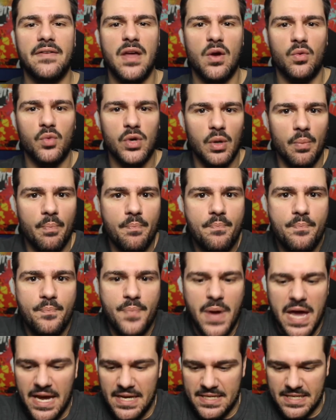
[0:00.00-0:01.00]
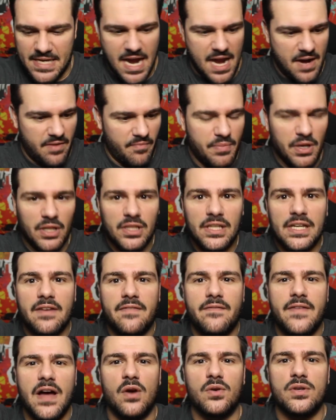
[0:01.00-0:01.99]
that real bass kind of building a
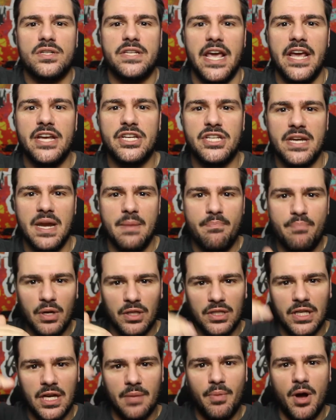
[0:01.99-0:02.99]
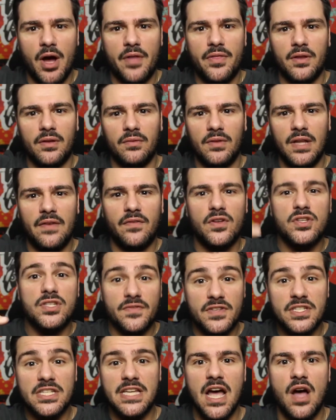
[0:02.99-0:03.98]
foundation and building upon the levels
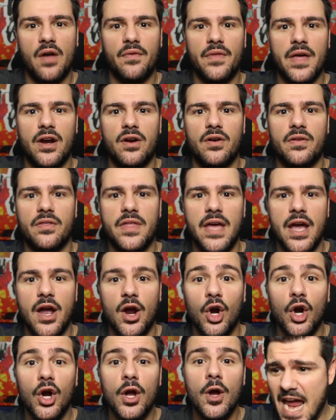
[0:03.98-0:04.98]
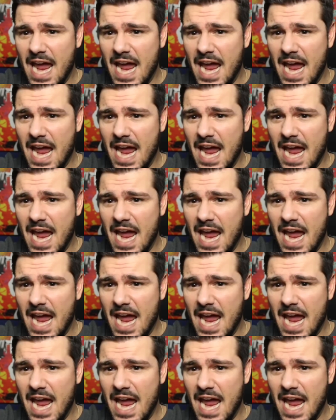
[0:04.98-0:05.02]
of sound that are there.